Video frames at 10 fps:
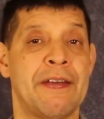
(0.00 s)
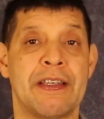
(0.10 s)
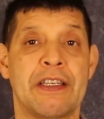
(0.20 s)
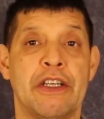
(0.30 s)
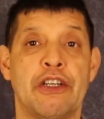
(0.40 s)

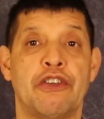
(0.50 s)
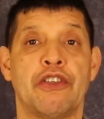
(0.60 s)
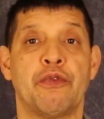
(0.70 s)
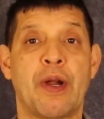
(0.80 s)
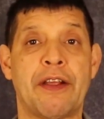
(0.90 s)
you
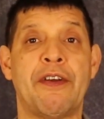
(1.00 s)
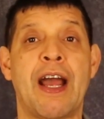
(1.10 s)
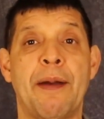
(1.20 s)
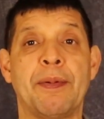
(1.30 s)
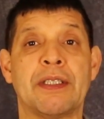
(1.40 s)
know whatever
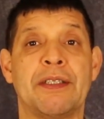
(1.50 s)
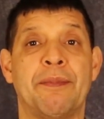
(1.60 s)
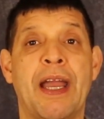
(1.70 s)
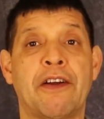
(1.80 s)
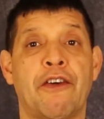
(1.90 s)
happens in
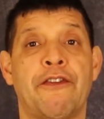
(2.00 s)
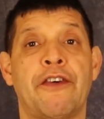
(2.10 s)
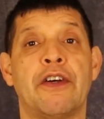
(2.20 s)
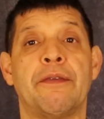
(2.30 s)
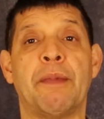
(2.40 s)

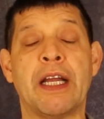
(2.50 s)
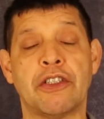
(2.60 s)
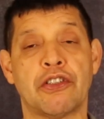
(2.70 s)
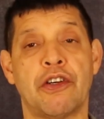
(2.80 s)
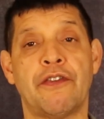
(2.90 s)

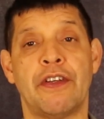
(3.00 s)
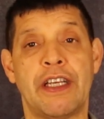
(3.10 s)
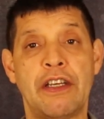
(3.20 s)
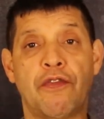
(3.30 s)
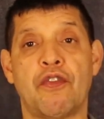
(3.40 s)
Microsoft
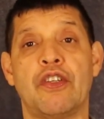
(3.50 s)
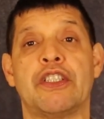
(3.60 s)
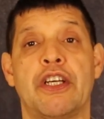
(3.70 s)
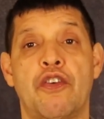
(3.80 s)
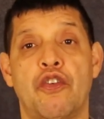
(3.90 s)

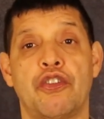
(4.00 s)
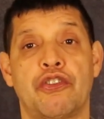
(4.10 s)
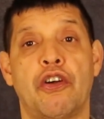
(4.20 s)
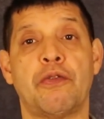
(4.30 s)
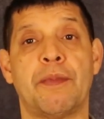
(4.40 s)
influence the whole
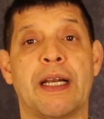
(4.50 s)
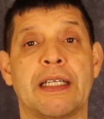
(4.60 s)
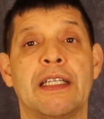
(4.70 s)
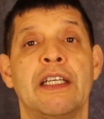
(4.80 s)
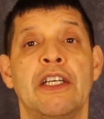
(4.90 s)
stock
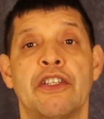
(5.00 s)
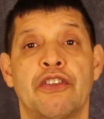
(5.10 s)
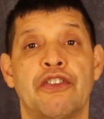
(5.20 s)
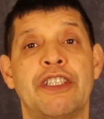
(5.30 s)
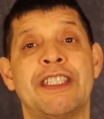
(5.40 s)
market
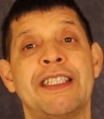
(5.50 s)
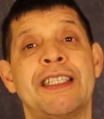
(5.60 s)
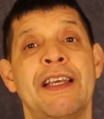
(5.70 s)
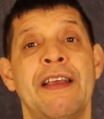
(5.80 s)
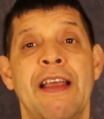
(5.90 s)
so this is